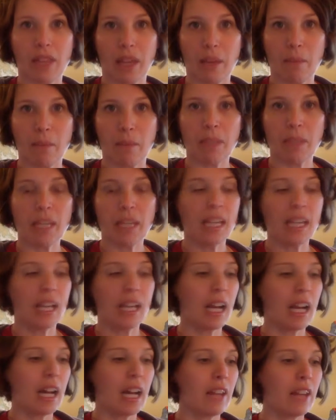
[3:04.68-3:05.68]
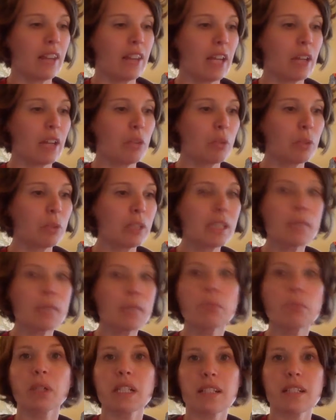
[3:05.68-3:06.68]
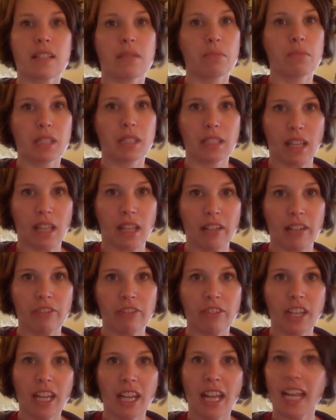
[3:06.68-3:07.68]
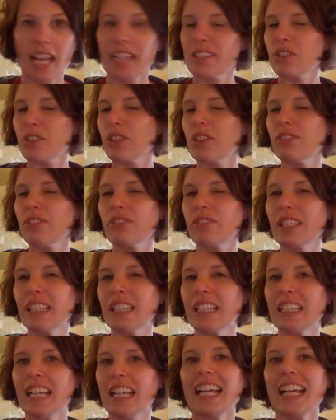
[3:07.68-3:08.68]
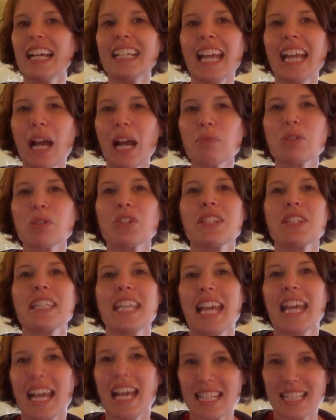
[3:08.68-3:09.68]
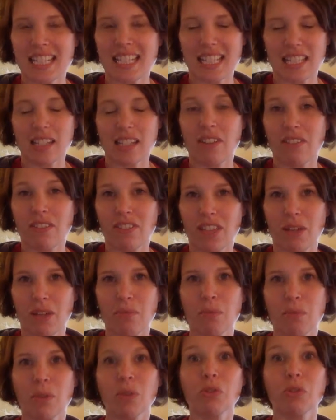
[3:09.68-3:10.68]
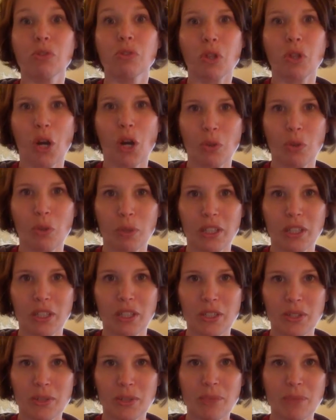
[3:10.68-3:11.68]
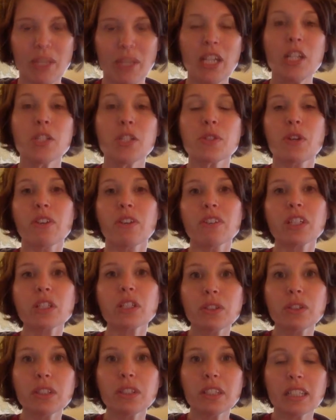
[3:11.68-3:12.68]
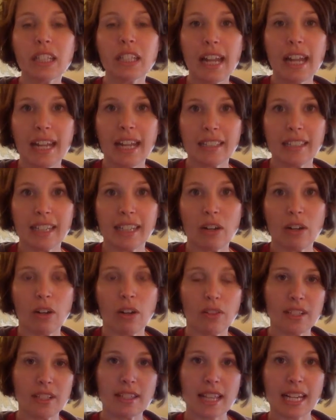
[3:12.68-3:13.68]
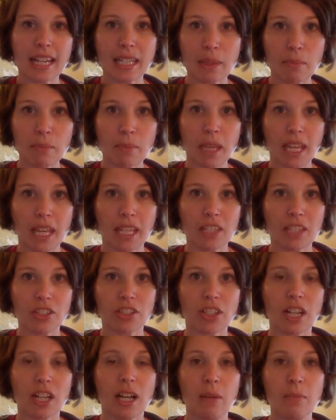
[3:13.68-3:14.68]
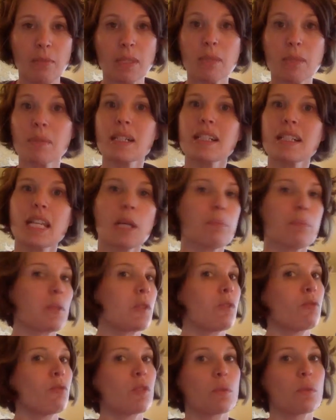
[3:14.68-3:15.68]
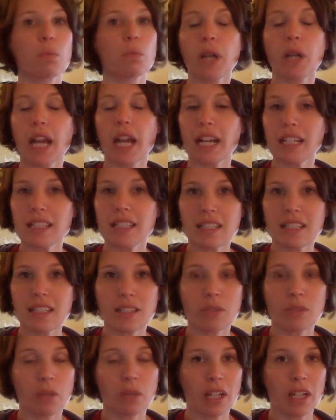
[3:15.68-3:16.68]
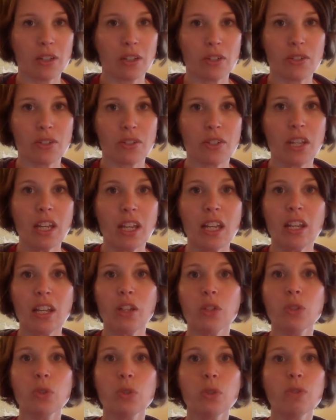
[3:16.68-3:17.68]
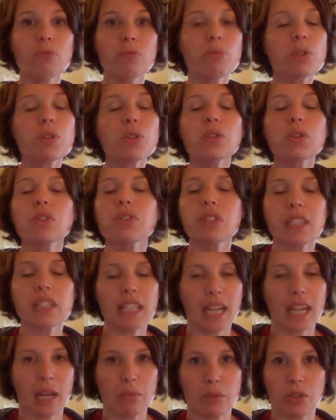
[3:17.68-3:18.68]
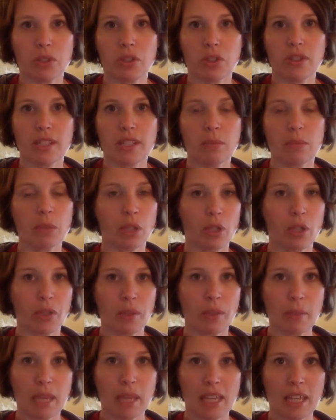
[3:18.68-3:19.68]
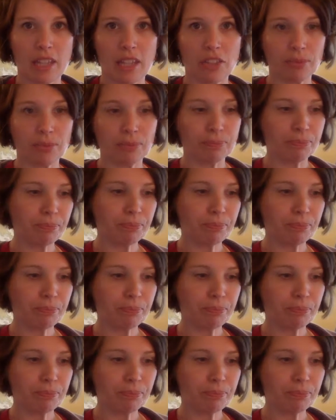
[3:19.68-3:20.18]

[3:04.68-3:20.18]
them that really brings them to life and sort of captures the essence of them for our readers. So I've included in a handout on the second page some examples from some practiced writers who have beautifully captured someone on the page.